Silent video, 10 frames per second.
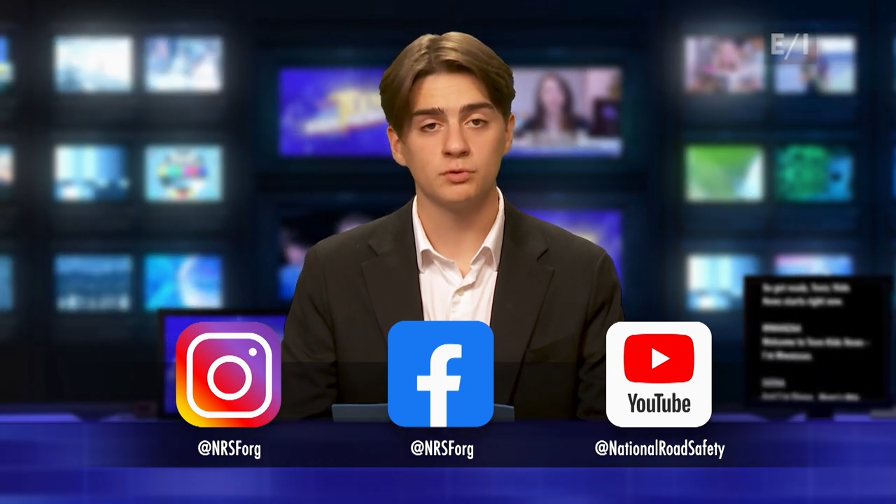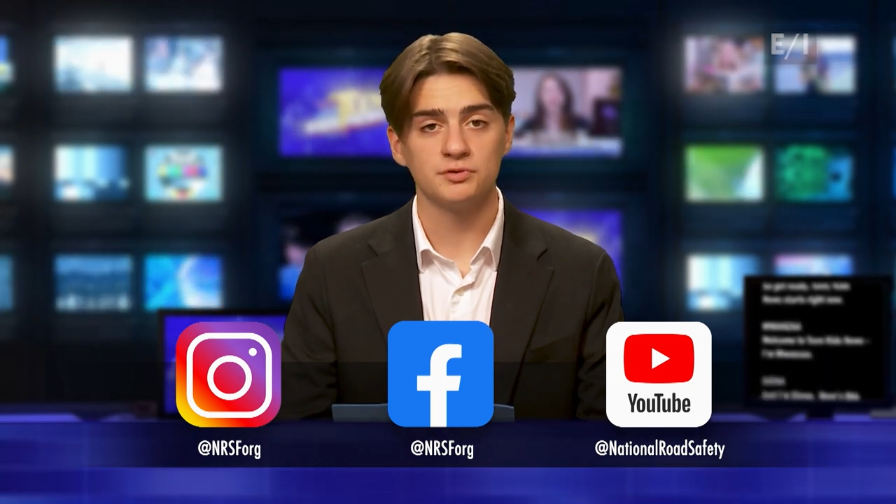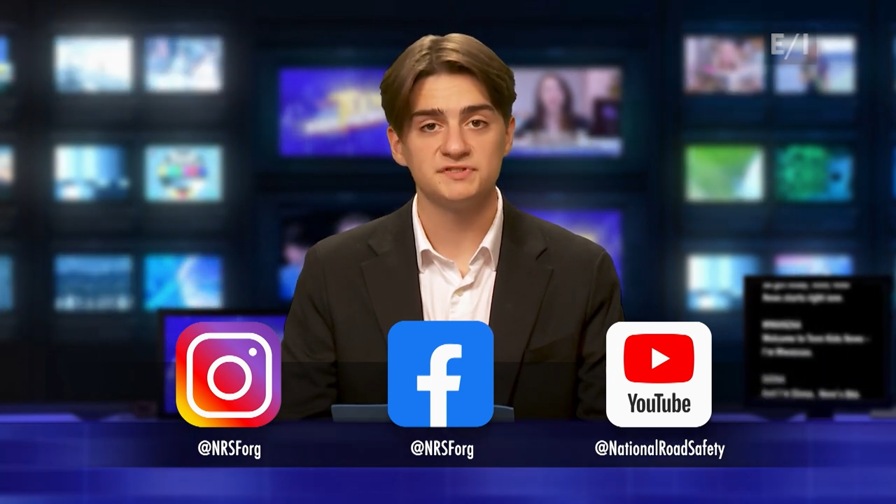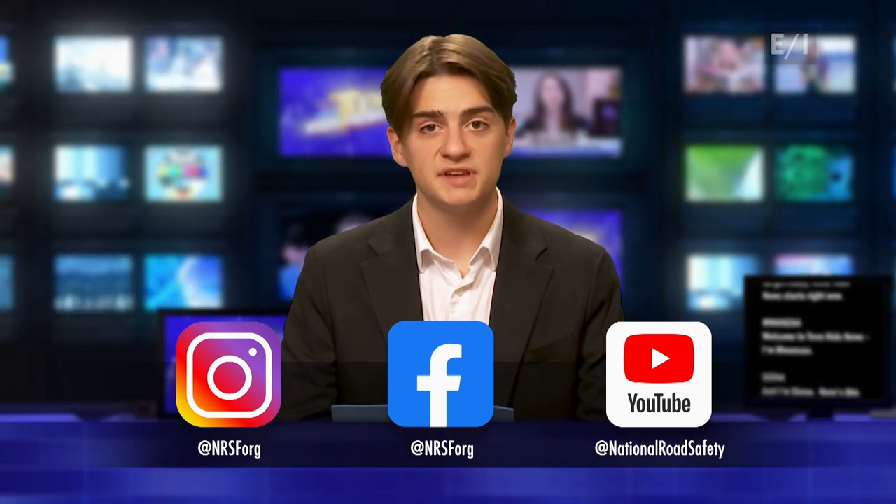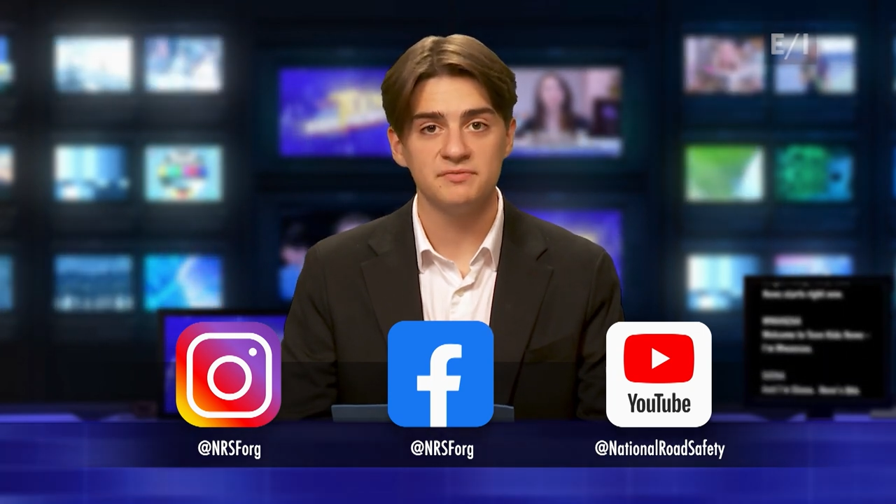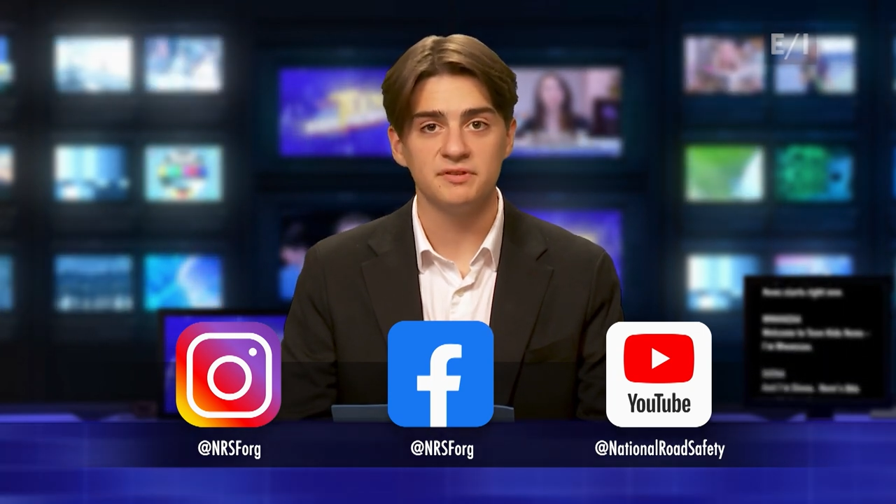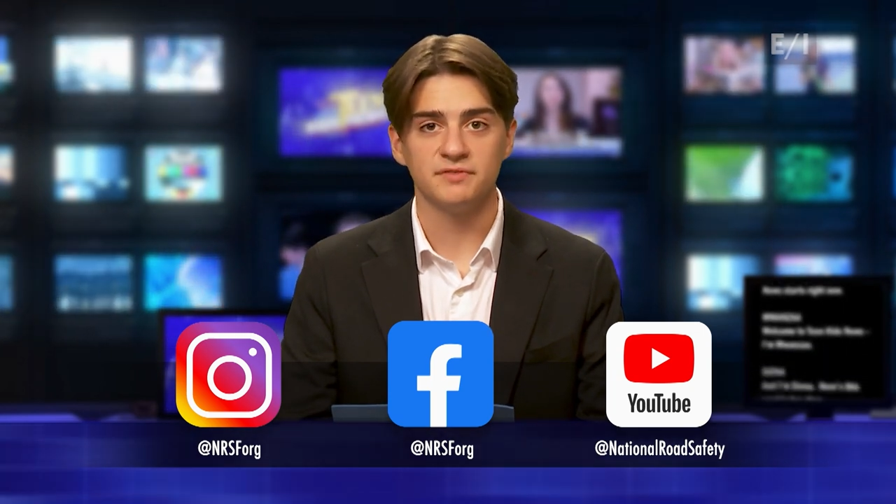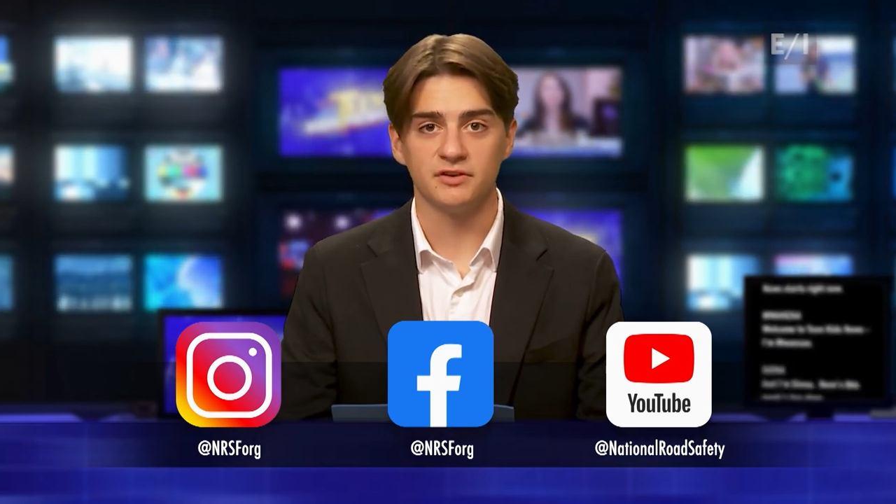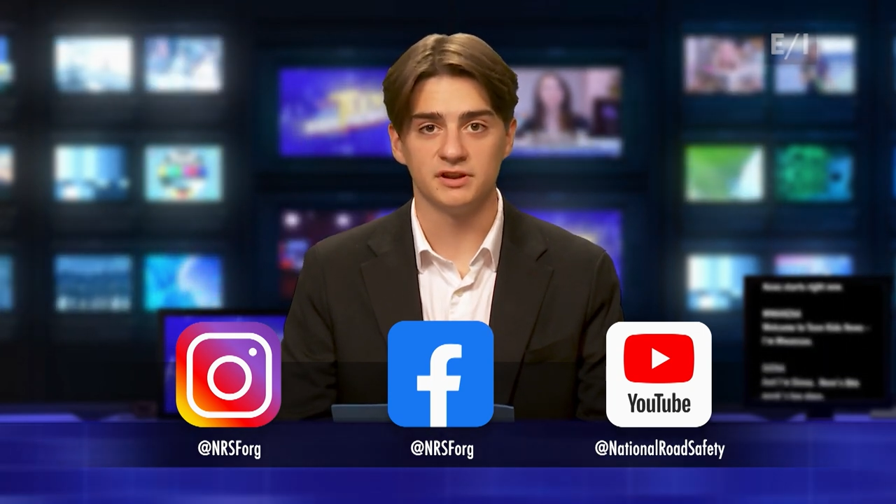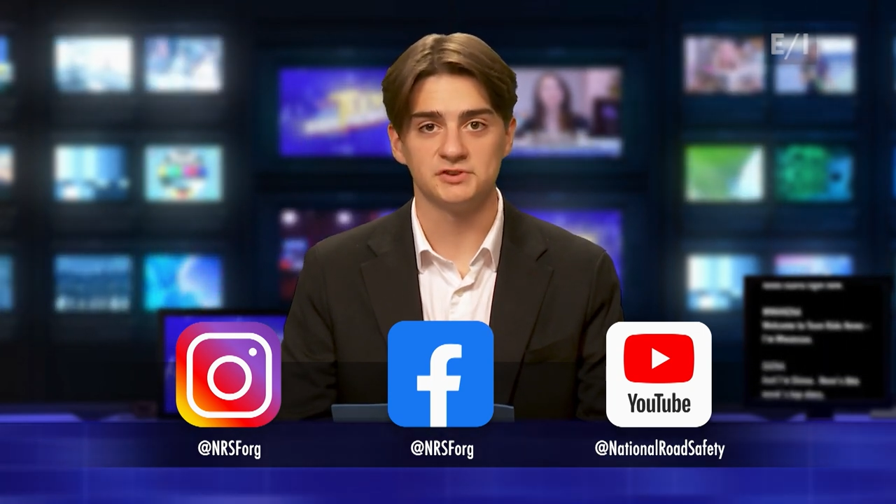Road Safety
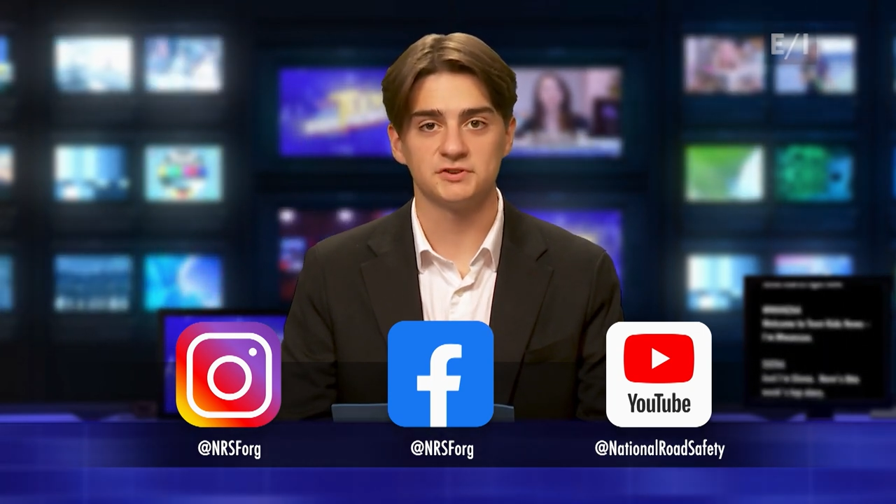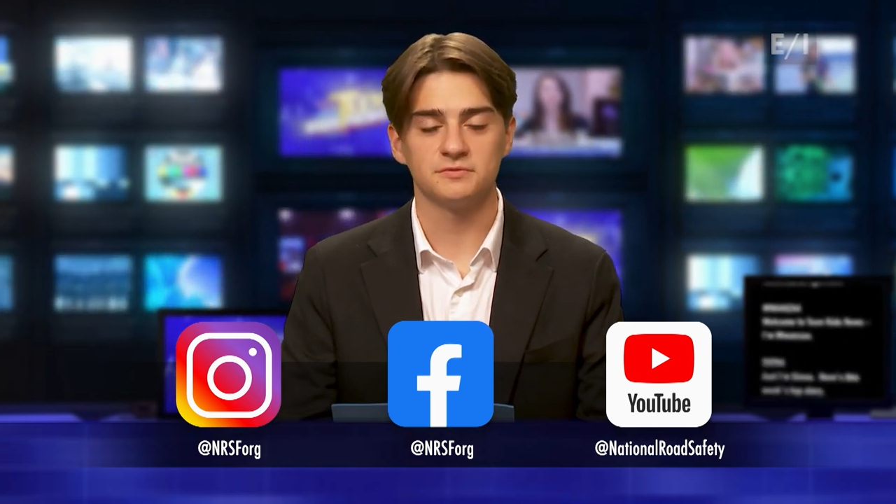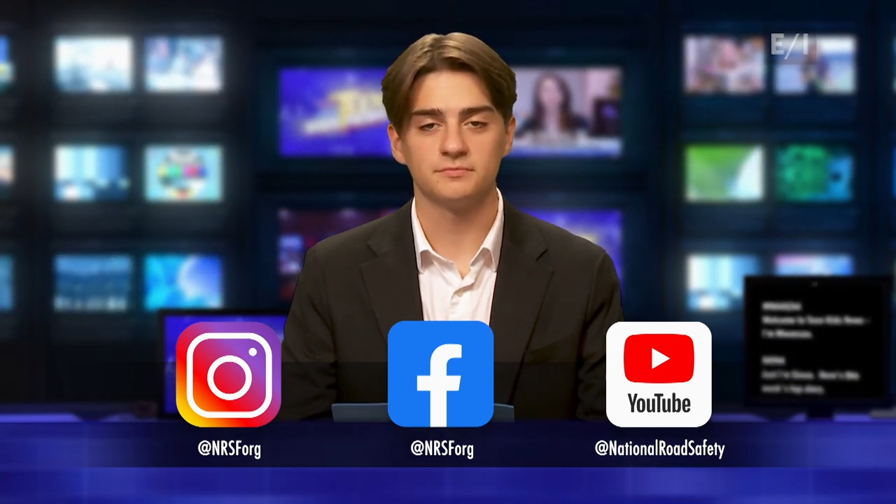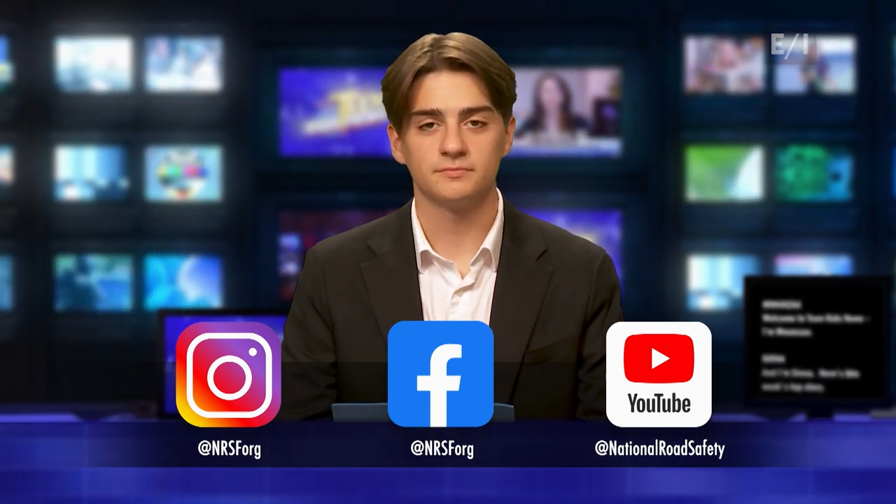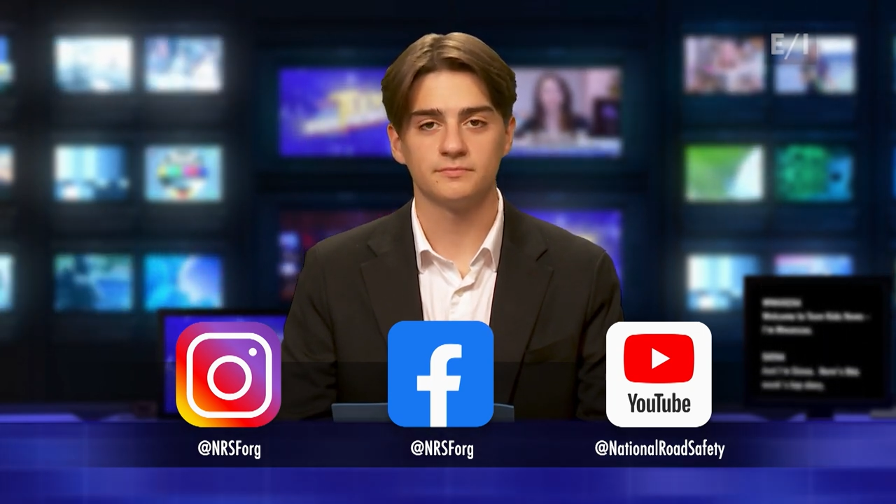Foundation.